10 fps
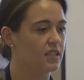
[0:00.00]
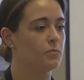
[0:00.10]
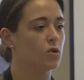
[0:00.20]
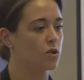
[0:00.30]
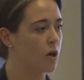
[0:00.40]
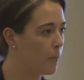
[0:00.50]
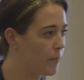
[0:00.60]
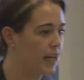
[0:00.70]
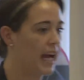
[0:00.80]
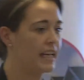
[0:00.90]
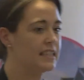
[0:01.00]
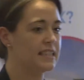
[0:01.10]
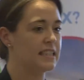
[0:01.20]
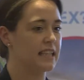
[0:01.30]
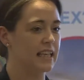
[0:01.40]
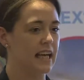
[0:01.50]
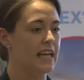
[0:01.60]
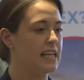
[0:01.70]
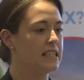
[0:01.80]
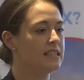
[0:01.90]
and the more complicated that it
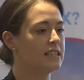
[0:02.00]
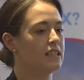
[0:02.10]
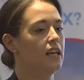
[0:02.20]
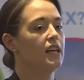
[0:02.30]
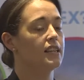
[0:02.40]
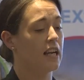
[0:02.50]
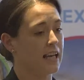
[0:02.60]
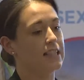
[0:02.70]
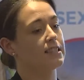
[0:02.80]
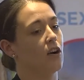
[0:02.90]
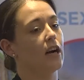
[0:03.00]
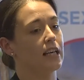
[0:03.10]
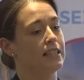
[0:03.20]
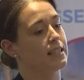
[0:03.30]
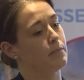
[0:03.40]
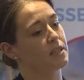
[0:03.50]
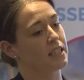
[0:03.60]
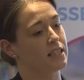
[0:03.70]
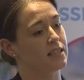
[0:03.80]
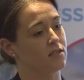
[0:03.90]
is, the less likely
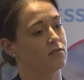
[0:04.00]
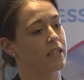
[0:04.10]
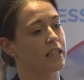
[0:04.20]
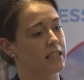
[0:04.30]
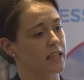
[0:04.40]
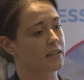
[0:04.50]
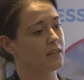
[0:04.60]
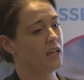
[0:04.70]
somebody is to read it.